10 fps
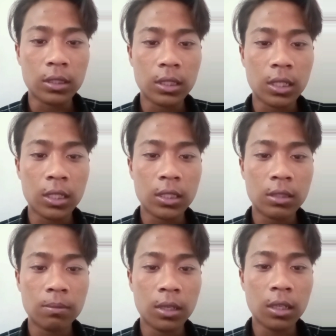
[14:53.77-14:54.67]
It is
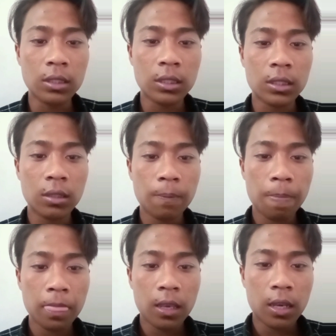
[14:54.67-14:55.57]
because
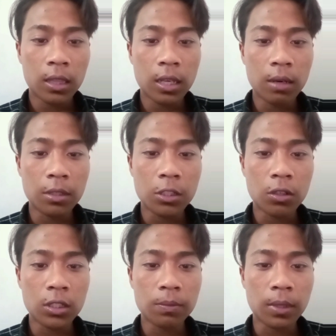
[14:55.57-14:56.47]
It can be sure
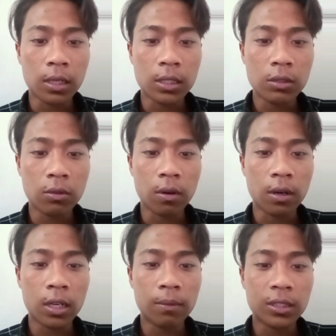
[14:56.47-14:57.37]
speakers who already
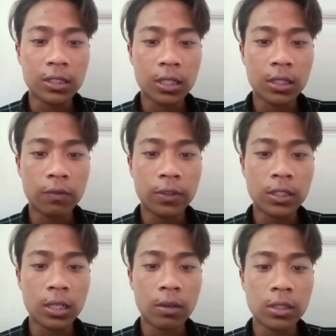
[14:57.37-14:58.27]
mastered the first
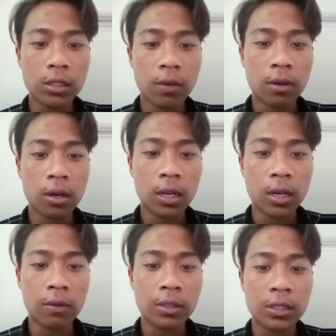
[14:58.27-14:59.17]
language of learning
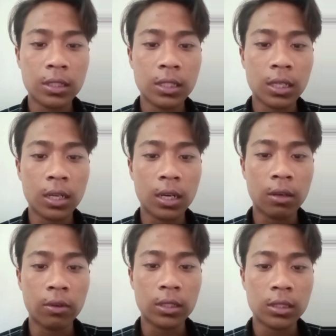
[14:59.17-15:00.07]
language the second
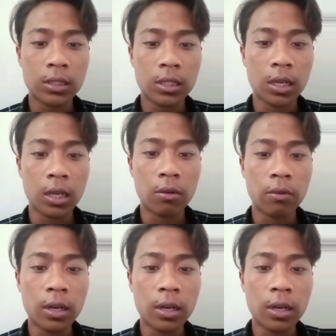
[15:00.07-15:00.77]
language alone